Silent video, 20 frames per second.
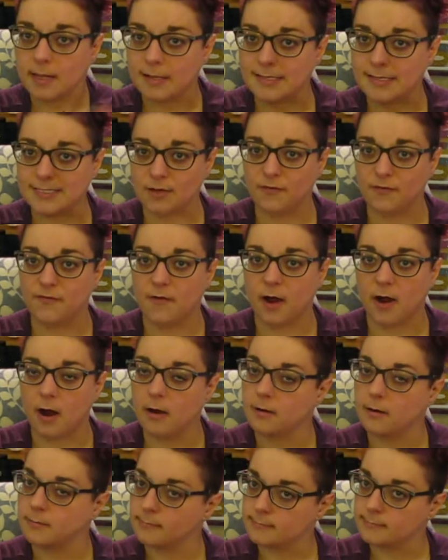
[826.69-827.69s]
So
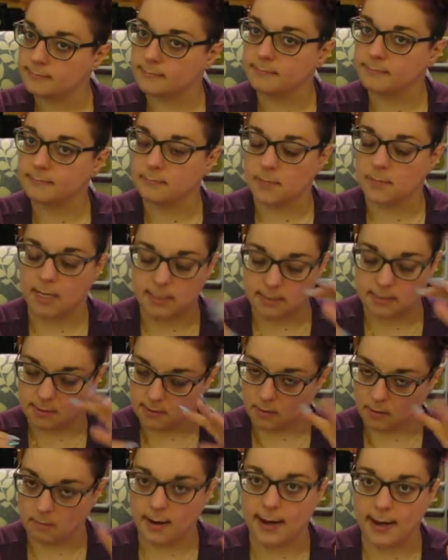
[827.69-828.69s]
far, it's
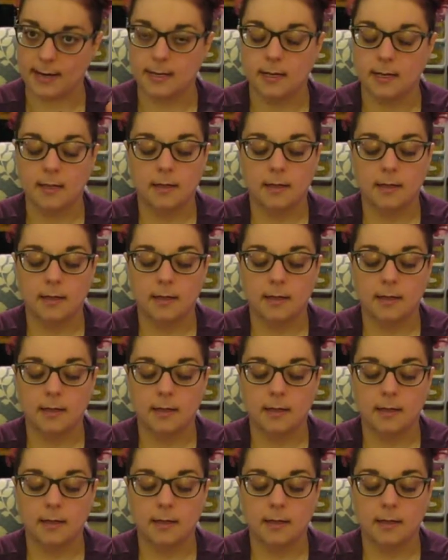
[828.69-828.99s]
all right.